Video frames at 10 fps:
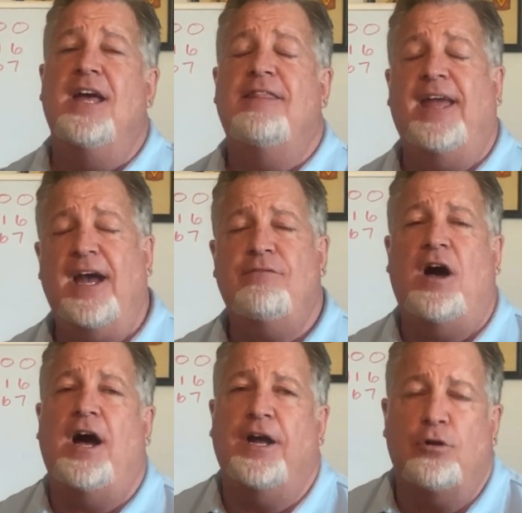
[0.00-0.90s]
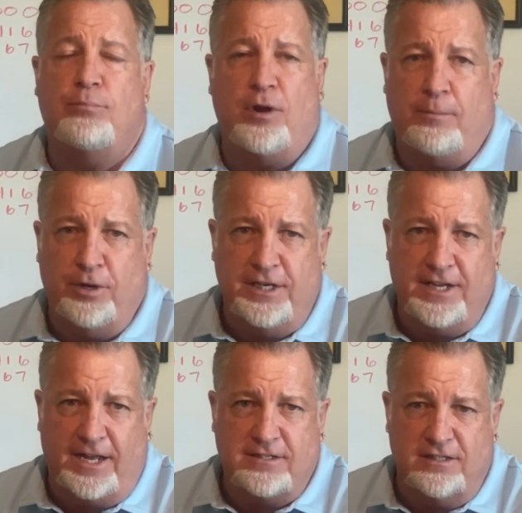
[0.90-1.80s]
they have higher property
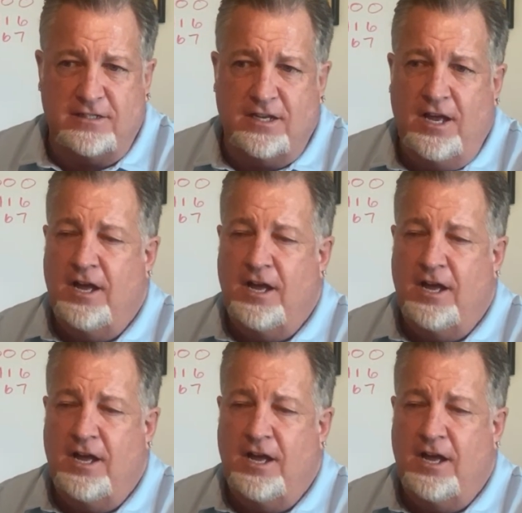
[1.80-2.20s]
taxes.